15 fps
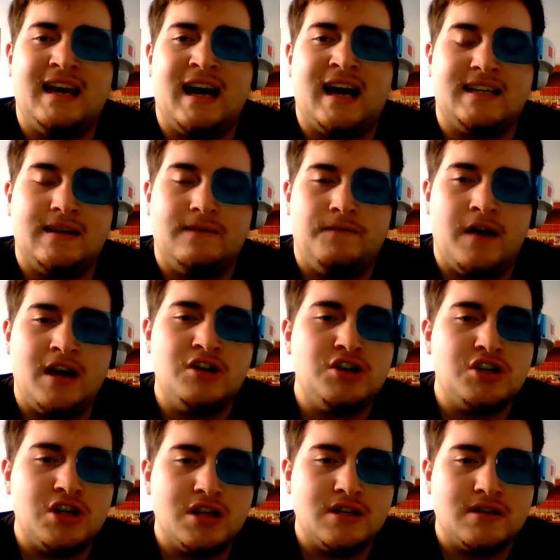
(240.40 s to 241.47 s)

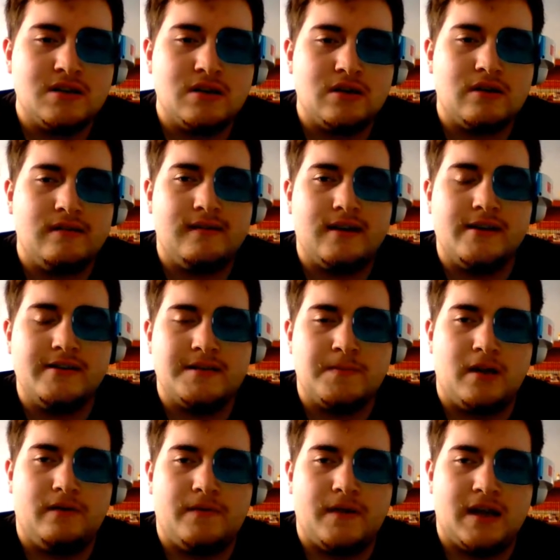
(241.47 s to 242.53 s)
activations of
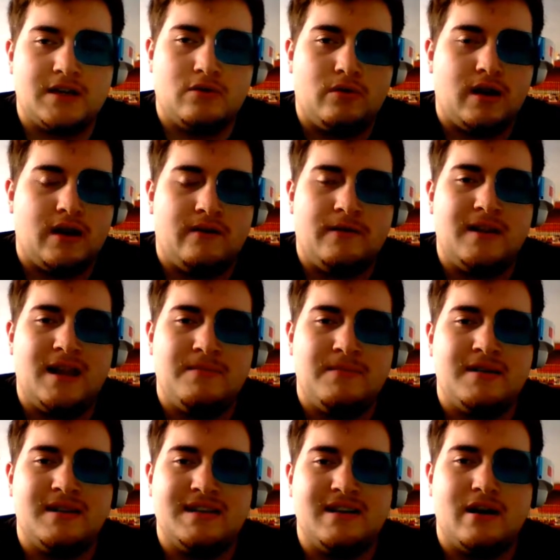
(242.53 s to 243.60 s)
spell effects or whatever, I
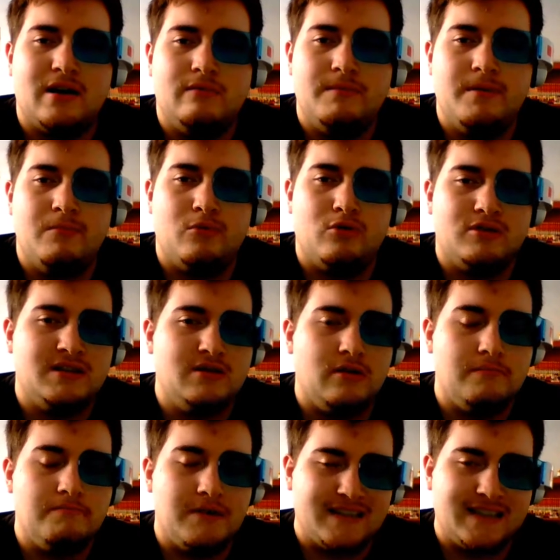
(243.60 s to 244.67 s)
mean, this card would have been more
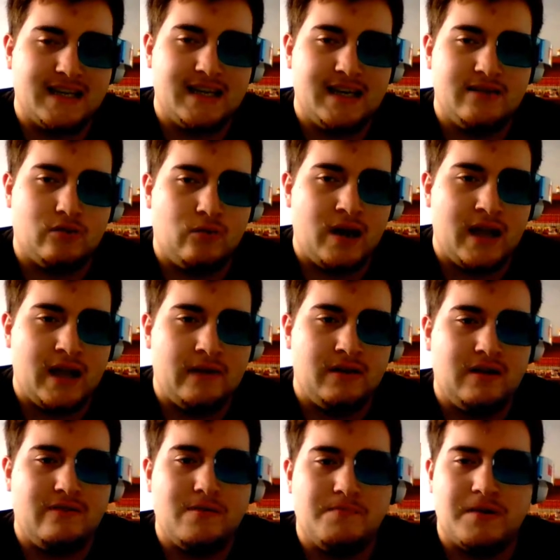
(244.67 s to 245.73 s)
still busted either way, even
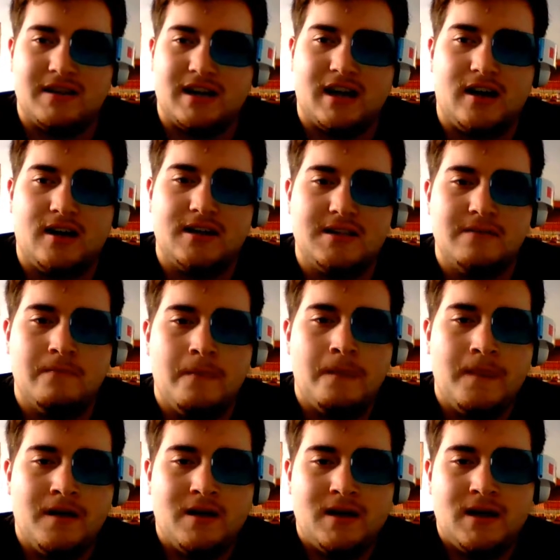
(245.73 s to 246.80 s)
if you pay the cost.
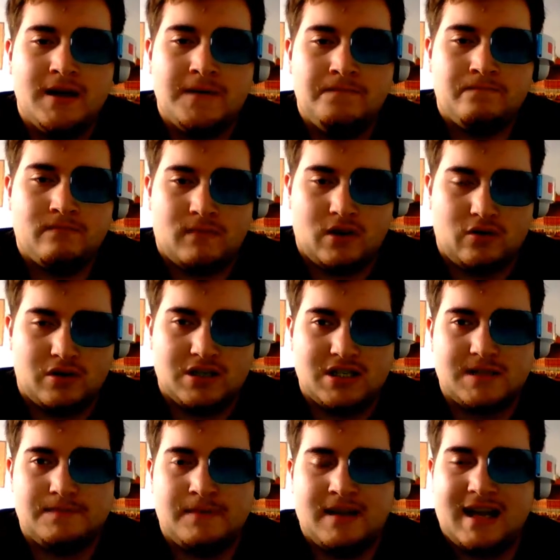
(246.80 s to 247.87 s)
Of course,
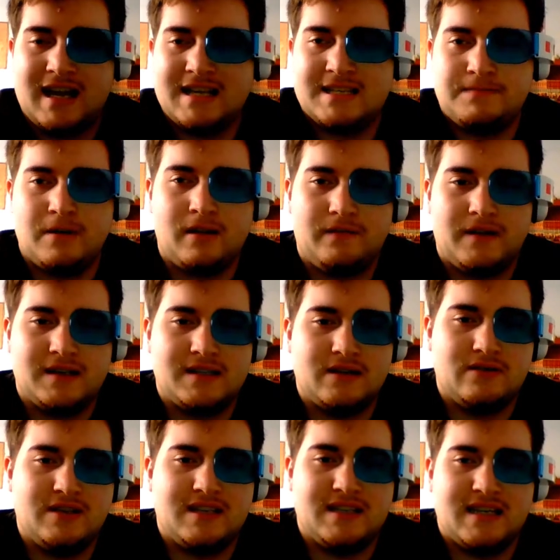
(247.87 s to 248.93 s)
just negating spell effects, so
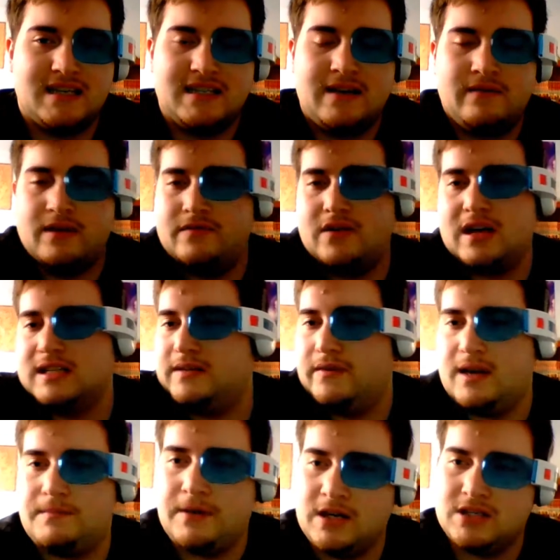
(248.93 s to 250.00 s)
it just says even if you
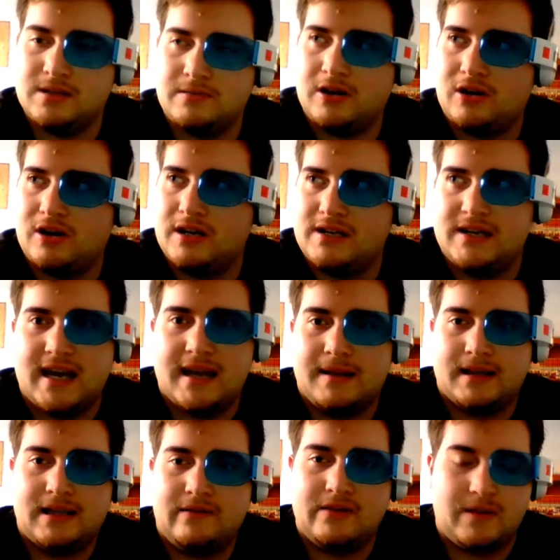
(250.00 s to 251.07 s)
activate a pendulum card, you can't
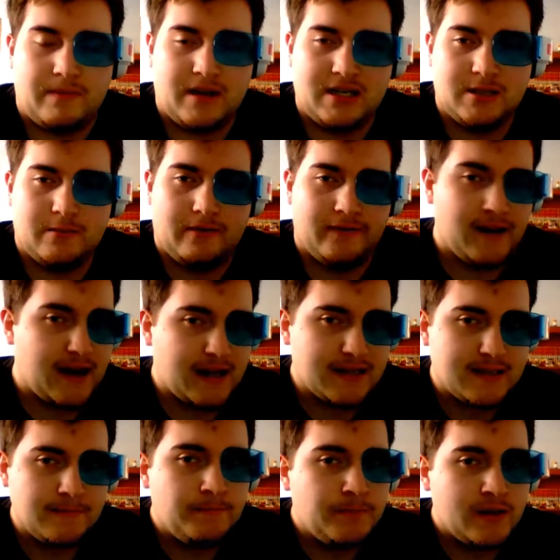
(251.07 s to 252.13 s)
activate the pendulum
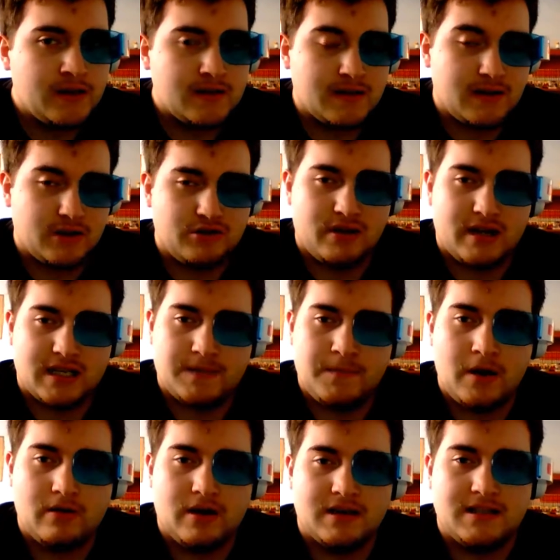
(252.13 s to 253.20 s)
effects. So they're treated as
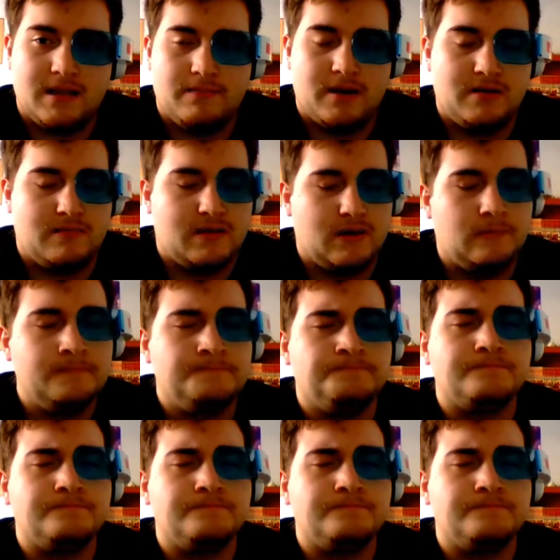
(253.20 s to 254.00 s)
spell cards in the pendulum zone.